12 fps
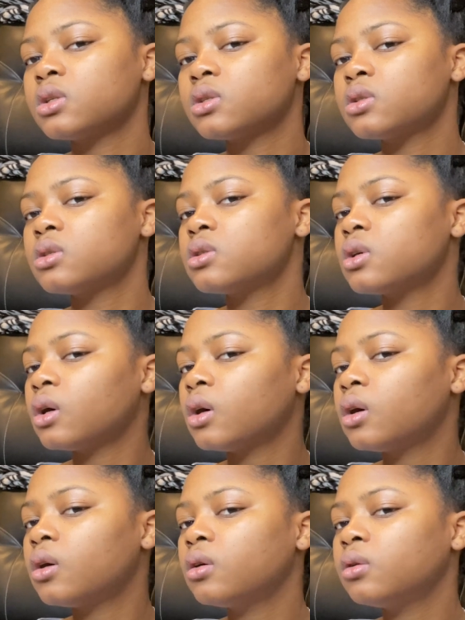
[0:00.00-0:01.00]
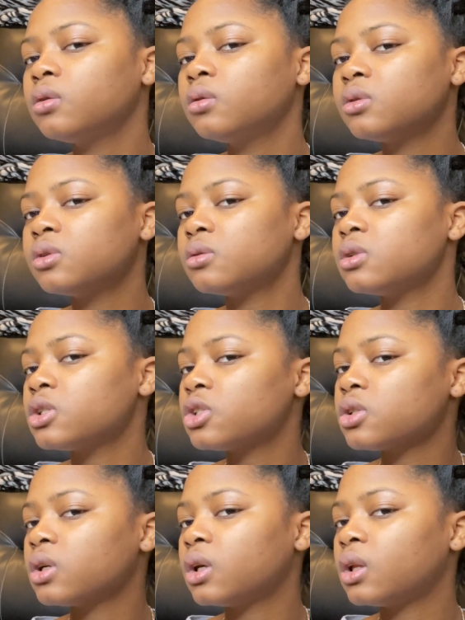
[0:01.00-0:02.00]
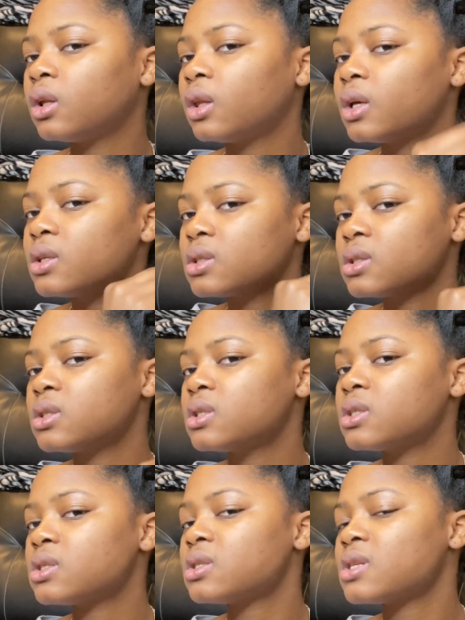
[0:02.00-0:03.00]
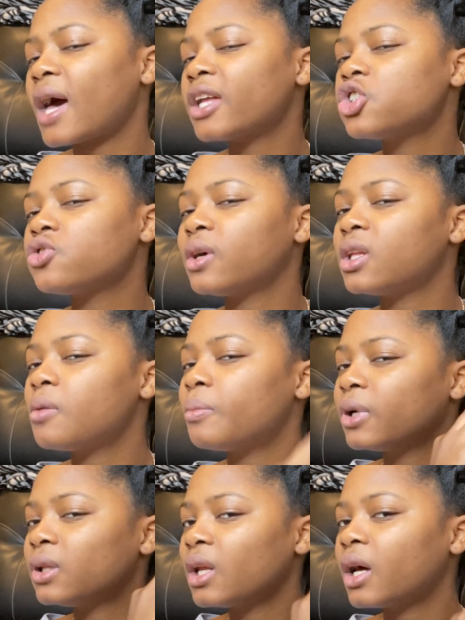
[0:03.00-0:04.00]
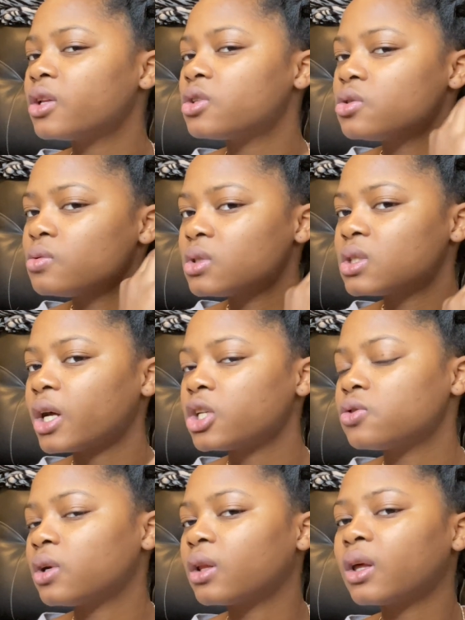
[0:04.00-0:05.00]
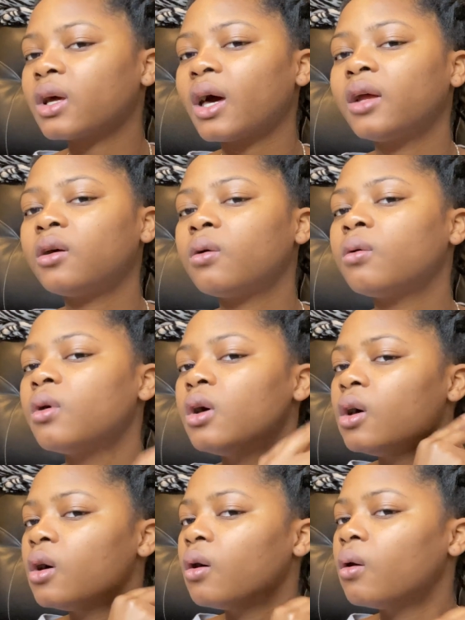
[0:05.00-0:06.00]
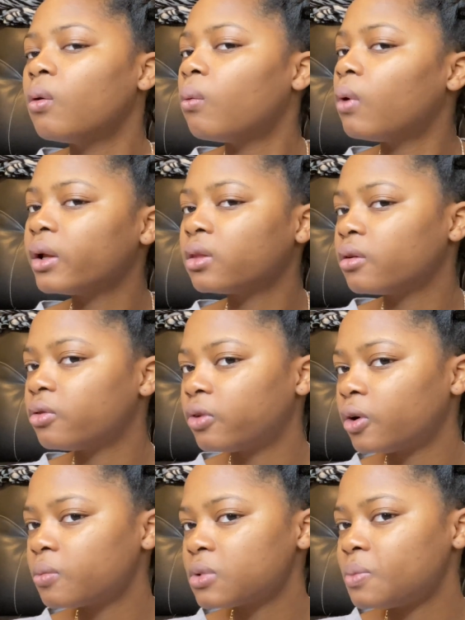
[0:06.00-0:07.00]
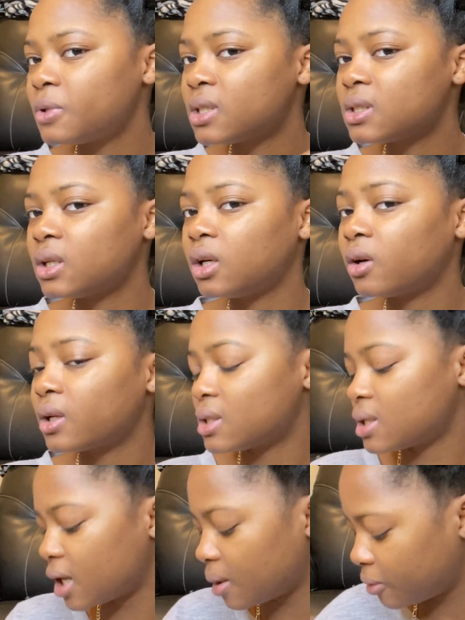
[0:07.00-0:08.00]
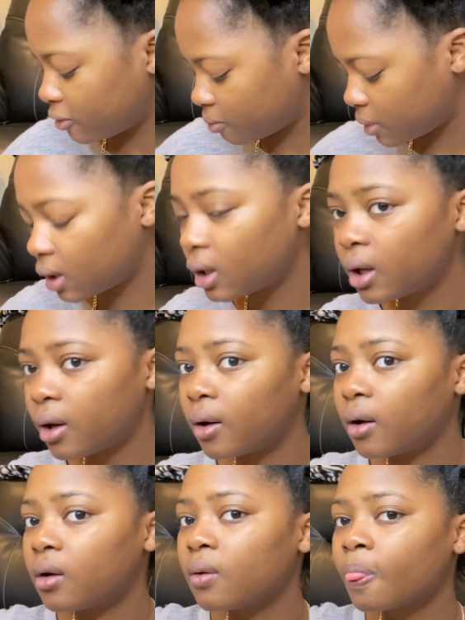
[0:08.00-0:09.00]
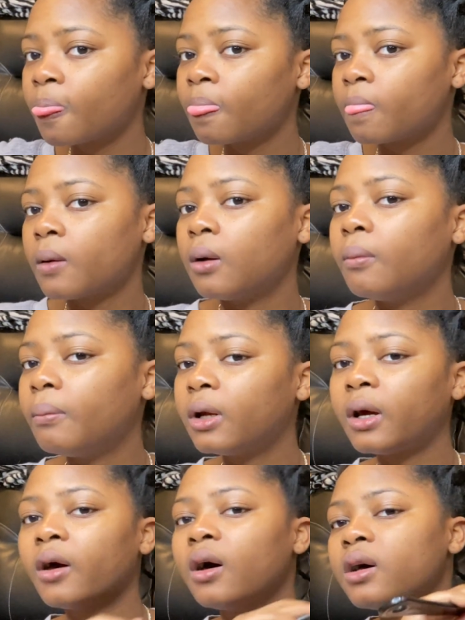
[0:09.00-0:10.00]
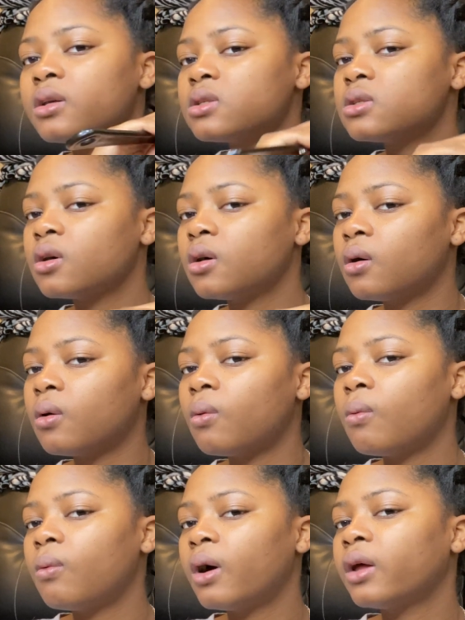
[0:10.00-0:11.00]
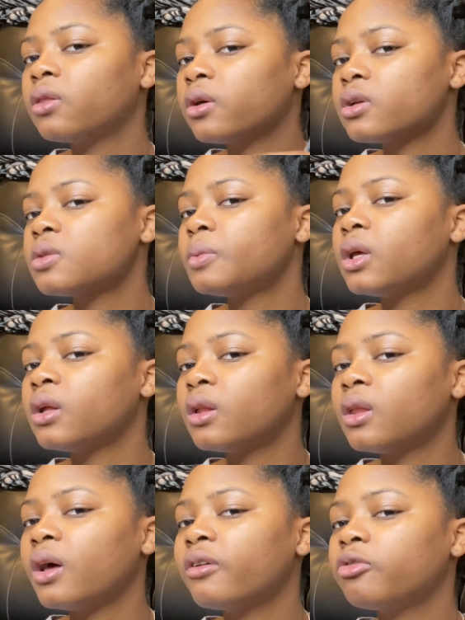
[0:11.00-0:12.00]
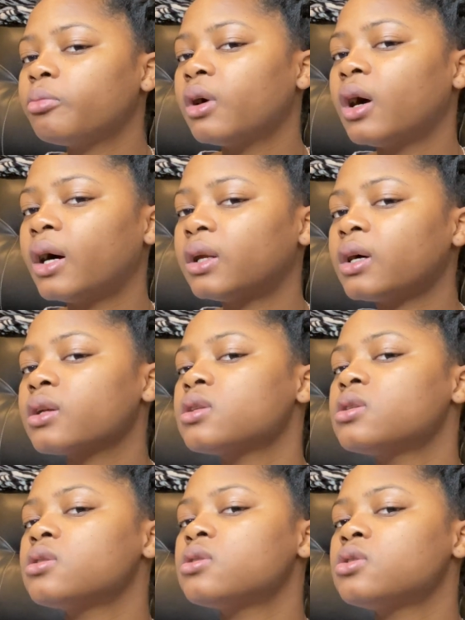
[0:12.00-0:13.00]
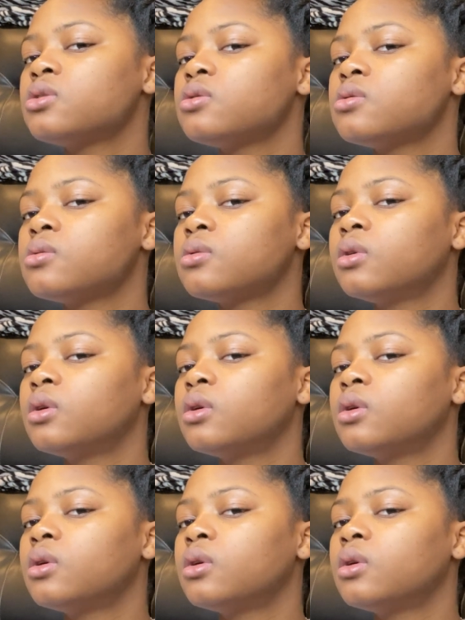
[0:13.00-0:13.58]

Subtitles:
so. Make sure I get it nice and saturated, but not too saturated. Like, I don't want the foam to be sitting on top of my hair, but I also want there to be enough product to